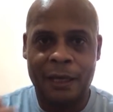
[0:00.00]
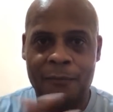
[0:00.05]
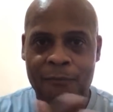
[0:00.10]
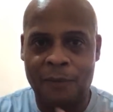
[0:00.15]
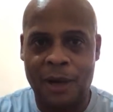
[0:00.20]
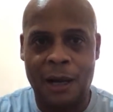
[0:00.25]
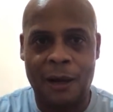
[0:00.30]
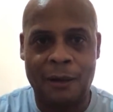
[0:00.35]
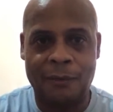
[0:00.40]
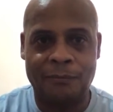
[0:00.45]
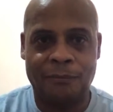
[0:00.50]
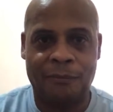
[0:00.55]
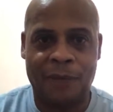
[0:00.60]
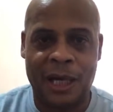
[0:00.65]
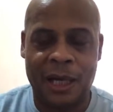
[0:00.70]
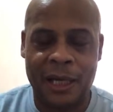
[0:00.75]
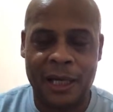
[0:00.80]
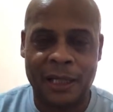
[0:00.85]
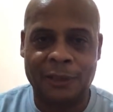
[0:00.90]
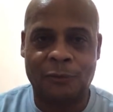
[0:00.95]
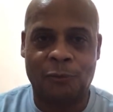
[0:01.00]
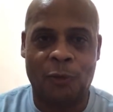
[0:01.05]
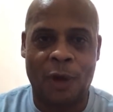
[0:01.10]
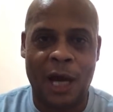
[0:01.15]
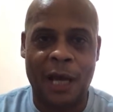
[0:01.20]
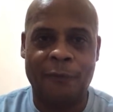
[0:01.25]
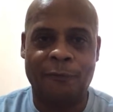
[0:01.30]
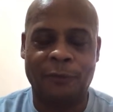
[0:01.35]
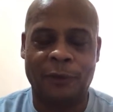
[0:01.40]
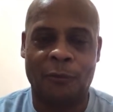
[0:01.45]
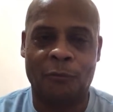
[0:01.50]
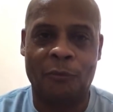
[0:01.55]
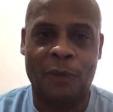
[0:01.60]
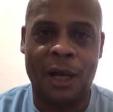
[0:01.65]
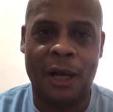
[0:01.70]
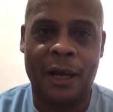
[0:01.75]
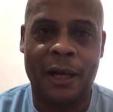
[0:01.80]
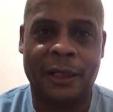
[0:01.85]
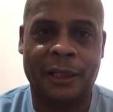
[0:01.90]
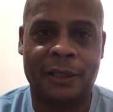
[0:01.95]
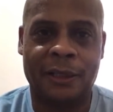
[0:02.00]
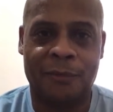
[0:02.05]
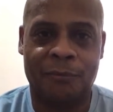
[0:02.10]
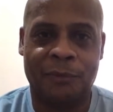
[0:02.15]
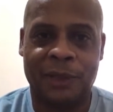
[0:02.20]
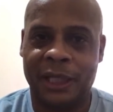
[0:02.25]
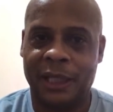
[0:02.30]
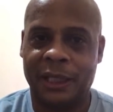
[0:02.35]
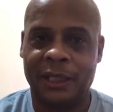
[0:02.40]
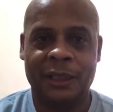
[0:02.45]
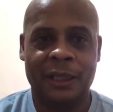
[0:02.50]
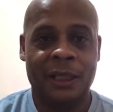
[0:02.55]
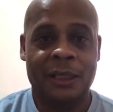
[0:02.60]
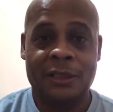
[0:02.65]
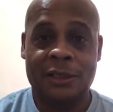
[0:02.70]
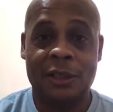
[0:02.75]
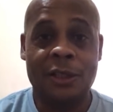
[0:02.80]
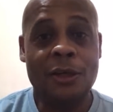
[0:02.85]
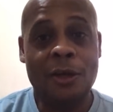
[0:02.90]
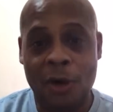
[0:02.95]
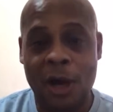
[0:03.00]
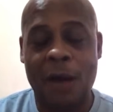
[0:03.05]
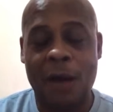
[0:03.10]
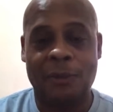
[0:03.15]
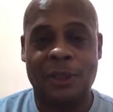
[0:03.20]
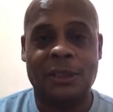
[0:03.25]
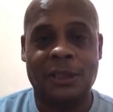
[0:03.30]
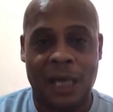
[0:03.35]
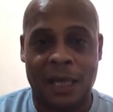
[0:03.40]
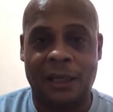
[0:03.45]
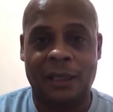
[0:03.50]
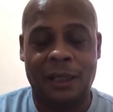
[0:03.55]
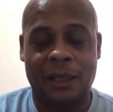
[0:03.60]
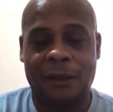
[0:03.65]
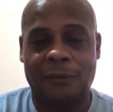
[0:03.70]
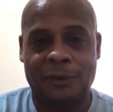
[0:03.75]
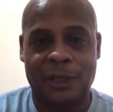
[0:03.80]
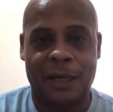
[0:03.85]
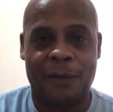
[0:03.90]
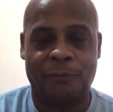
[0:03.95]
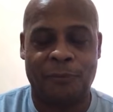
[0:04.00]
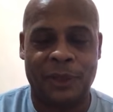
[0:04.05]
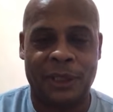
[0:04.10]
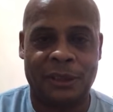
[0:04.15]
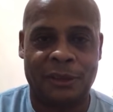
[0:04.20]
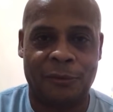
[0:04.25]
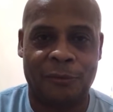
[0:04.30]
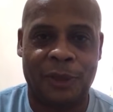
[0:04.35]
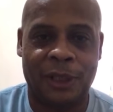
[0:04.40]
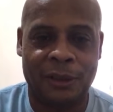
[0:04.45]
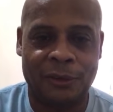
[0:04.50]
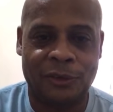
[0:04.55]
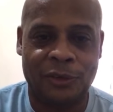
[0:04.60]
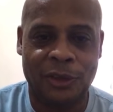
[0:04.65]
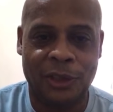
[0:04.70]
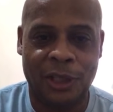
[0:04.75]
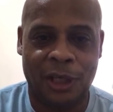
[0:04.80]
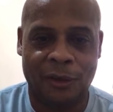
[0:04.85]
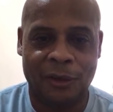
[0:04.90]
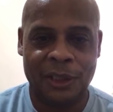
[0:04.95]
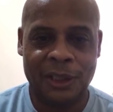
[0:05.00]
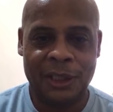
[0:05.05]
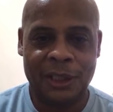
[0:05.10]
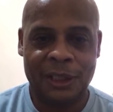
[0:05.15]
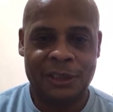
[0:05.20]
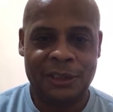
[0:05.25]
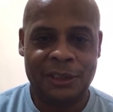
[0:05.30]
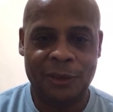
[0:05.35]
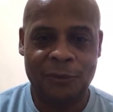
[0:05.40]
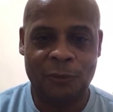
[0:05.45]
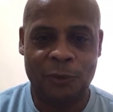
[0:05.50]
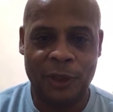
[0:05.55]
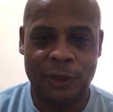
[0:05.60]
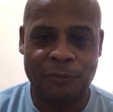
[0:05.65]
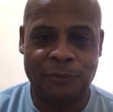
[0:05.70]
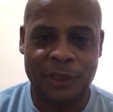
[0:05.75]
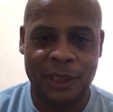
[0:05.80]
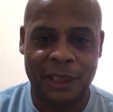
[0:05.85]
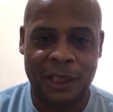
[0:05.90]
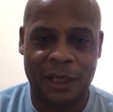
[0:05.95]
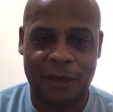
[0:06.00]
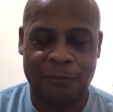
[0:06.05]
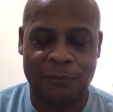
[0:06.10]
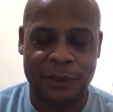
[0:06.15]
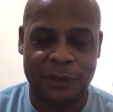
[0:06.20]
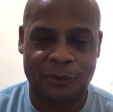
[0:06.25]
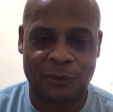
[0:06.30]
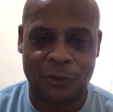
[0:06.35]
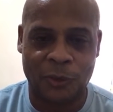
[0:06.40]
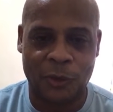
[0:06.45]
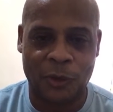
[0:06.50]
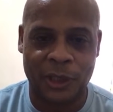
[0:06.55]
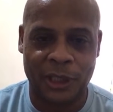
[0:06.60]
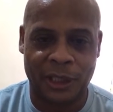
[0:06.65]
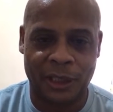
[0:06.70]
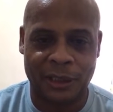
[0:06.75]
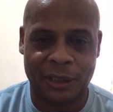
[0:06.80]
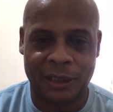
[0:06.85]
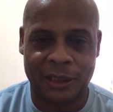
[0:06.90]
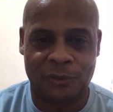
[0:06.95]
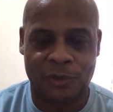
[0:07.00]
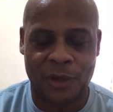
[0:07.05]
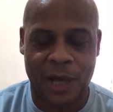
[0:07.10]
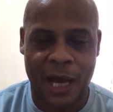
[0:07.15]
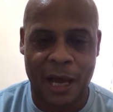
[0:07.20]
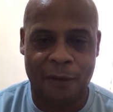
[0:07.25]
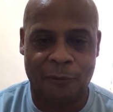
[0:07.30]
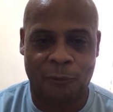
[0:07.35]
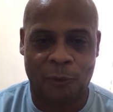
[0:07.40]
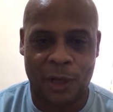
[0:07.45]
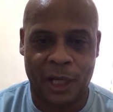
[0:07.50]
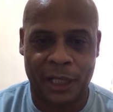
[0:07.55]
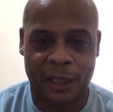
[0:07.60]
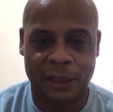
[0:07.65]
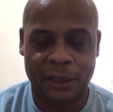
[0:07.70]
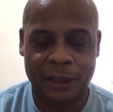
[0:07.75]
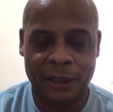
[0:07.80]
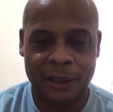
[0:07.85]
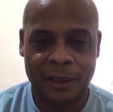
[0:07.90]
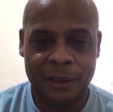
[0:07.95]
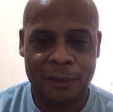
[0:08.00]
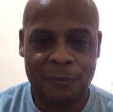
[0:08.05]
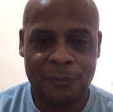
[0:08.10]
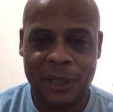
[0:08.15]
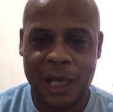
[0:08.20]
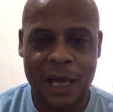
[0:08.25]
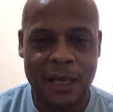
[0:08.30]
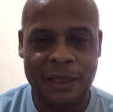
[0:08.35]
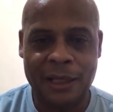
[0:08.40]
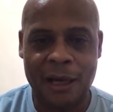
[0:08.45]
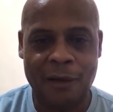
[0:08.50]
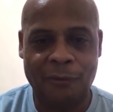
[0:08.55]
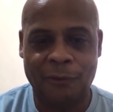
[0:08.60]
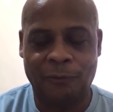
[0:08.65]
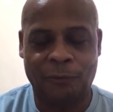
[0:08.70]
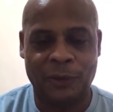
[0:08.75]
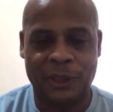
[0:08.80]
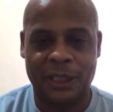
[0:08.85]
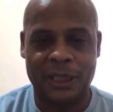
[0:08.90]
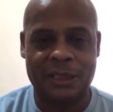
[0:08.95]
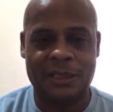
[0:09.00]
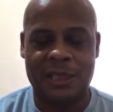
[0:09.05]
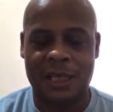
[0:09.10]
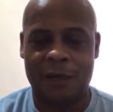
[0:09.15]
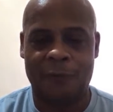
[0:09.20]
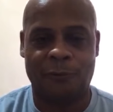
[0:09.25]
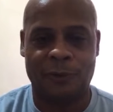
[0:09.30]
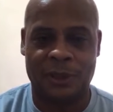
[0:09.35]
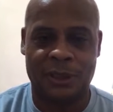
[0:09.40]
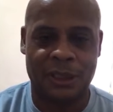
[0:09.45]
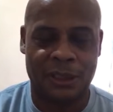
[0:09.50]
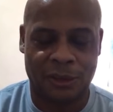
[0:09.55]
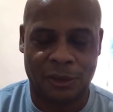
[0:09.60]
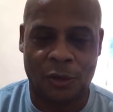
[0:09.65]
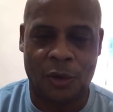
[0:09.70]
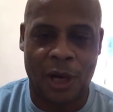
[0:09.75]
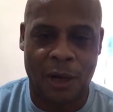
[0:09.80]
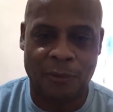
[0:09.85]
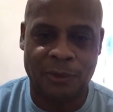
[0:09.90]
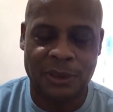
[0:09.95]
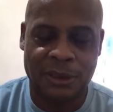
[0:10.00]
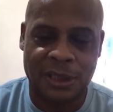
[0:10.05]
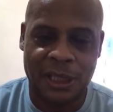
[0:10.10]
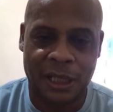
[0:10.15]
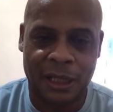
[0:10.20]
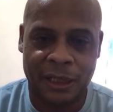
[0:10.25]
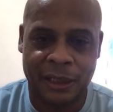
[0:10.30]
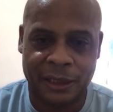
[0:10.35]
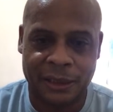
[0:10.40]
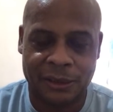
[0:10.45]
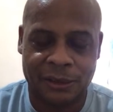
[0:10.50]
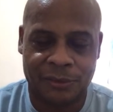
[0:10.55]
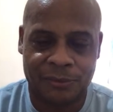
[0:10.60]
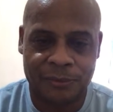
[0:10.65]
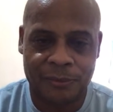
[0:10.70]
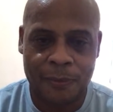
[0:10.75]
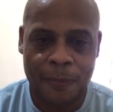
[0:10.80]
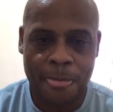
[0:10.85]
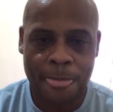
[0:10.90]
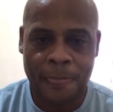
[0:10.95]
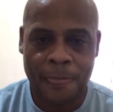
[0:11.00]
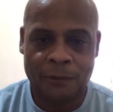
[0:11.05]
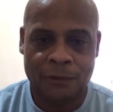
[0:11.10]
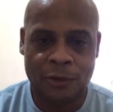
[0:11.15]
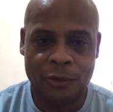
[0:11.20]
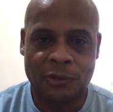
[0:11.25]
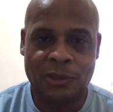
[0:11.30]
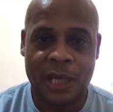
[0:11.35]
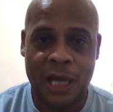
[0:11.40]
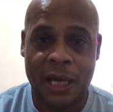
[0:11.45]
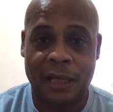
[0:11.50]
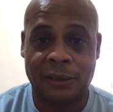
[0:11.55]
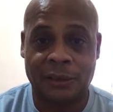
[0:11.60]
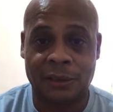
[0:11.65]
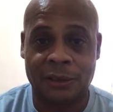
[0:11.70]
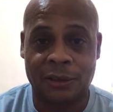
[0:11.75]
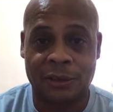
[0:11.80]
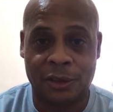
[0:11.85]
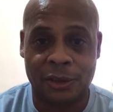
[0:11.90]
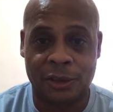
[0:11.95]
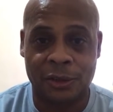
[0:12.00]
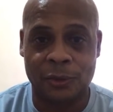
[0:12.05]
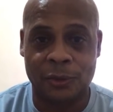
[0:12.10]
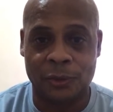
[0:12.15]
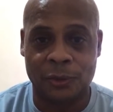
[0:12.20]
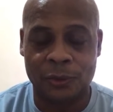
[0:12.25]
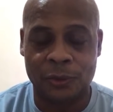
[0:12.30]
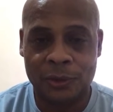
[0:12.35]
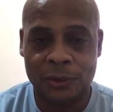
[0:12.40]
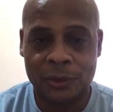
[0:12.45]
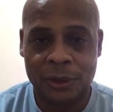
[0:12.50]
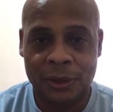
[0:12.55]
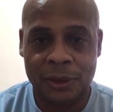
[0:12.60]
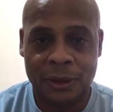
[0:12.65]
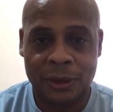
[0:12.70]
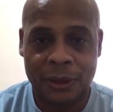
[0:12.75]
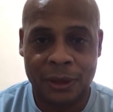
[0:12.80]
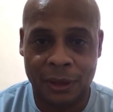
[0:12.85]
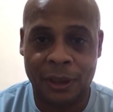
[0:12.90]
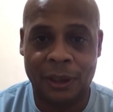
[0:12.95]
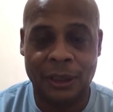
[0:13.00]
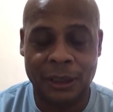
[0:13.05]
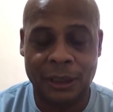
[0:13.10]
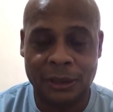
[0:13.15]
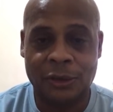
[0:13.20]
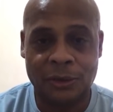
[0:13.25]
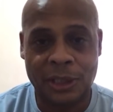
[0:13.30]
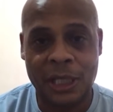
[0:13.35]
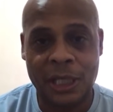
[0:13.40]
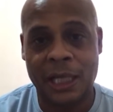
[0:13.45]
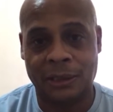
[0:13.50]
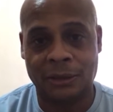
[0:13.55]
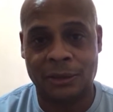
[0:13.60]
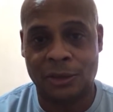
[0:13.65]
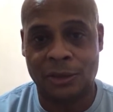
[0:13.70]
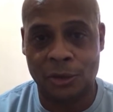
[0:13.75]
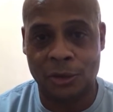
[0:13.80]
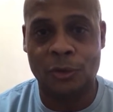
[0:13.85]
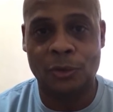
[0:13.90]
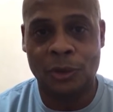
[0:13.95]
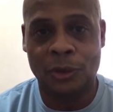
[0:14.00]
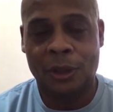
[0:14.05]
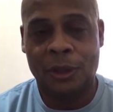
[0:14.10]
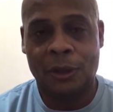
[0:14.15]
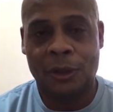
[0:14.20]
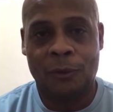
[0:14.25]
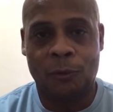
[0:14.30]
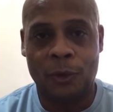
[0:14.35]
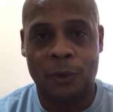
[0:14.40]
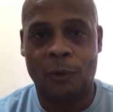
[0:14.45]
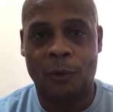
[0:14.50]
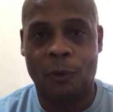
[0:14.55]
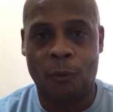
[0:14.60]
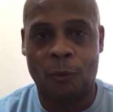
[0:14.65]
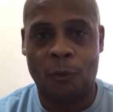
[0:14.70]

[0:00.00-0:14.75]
And my ex-wife in America, man, she knew how much I loved that picture, man. Don't you know, she ripped it up and threw it in the damn driveway. But I'll never forget San Francisco. I was there in 2002, early 2002. I